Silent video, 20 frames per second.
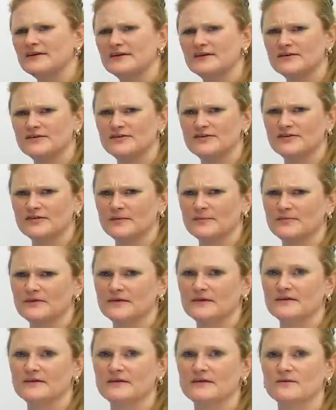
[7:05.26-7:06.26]
is
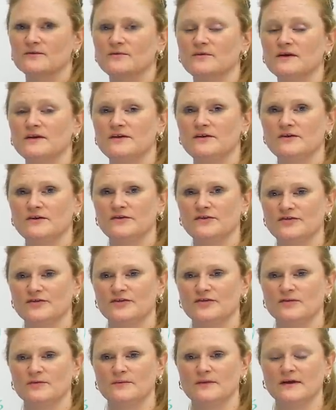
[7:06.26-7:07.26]
something that we use
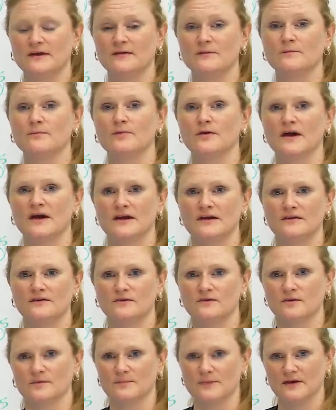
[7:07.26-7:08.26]
to make bread
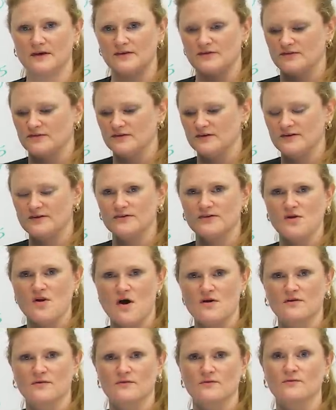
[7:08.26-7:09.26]
or pastries
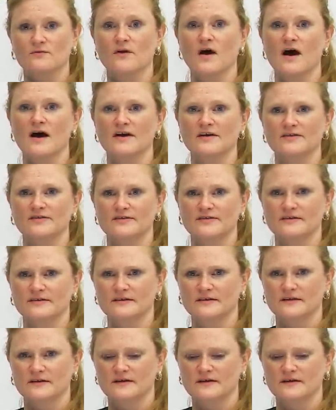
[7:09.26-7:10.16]
rise.